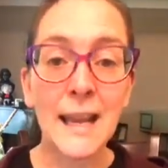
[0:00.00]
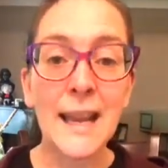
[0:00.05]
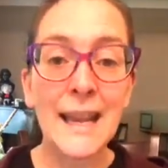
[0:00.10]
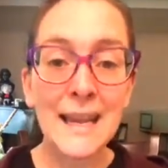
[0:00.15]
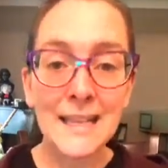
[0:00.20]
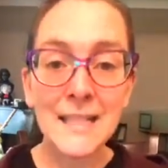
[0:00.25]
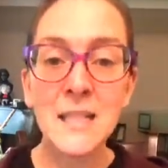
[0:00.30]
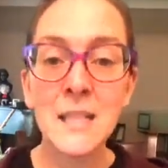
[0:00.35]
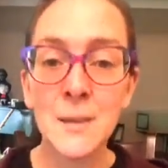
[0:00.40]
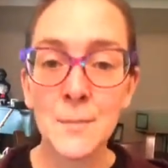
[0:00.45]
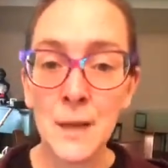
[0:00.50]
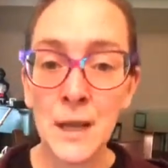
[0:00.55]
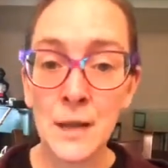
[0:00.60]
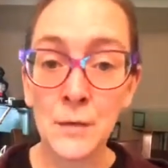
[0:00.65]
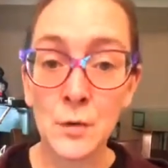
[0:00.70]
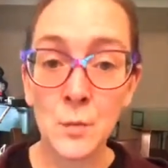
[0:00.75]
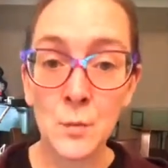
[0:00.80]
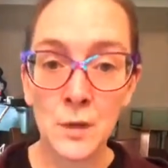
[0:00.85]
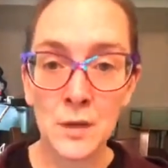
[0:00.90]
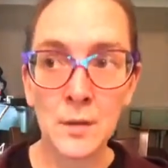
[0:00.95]
into the
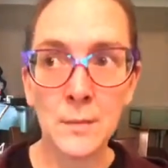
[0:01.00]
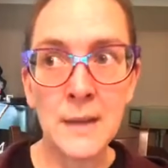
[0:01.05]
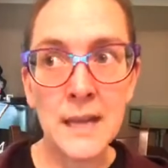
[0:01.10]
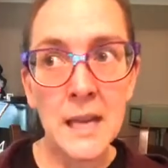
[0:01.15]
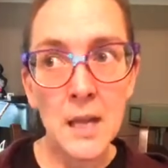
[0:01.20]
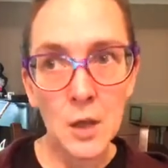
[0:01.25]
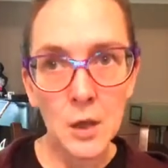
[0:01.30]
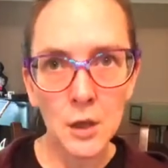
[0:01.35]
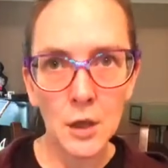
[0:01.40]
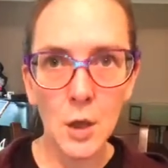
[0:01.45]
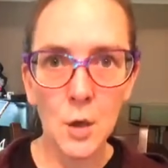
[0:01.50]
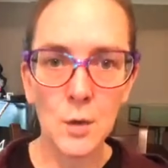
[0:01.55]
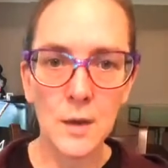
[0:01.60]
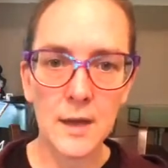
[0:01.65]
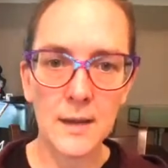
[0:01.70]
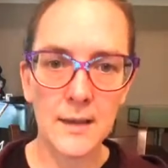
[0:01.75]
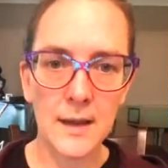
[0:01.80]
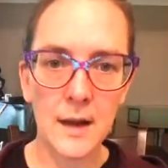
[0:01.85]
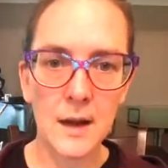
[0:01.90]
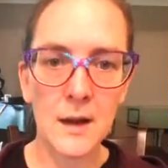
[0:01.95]
bathroom with me, load
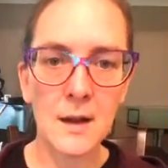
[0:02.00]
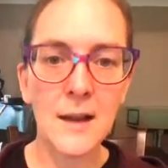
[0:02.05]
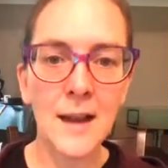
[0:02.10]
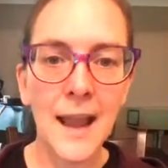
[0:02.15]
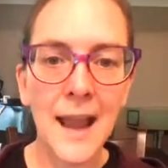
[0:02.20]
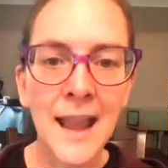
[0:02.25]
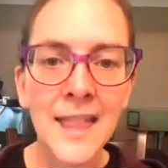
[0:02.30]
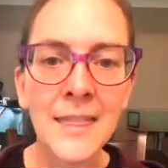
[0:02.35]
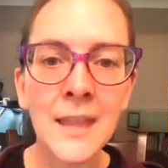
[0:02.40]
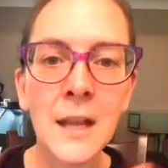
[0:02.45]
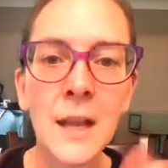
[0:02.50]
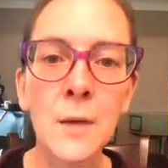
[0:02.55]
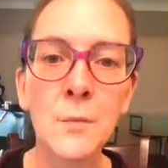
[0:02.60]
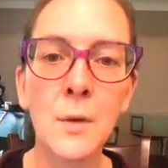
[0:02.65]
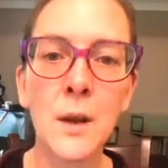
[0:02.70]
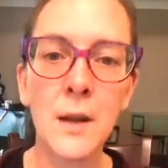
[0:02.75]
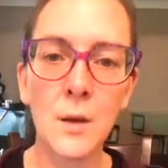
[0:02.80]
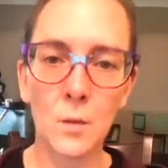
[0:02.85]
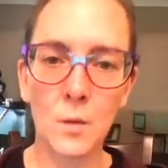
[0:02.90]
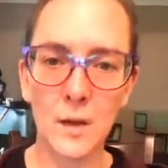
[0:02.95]
it there, and then I
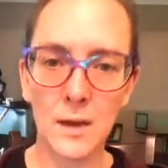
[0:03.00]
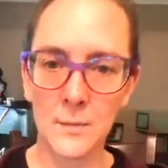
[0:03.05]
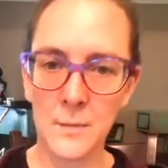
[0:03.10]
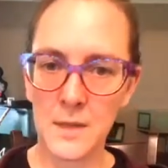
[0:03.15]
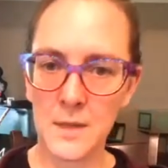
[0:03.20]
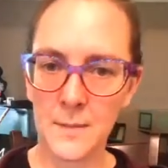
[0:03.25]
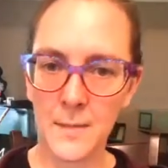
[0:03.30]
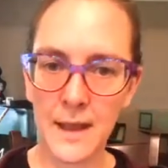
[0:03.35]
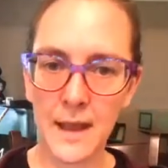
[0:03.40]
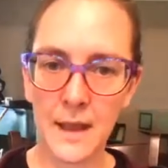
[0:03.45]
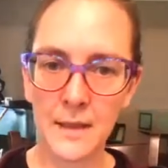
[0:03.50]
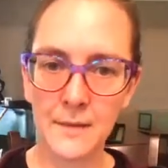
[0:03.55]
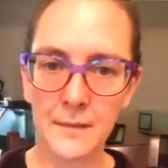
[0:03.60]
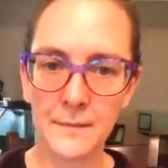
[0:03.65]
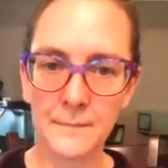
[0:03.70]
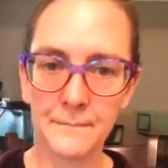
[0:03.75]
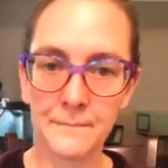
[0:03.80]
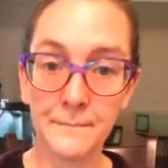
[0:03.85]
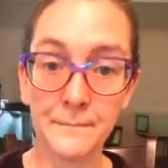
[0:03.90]
run it while I'm in the bath.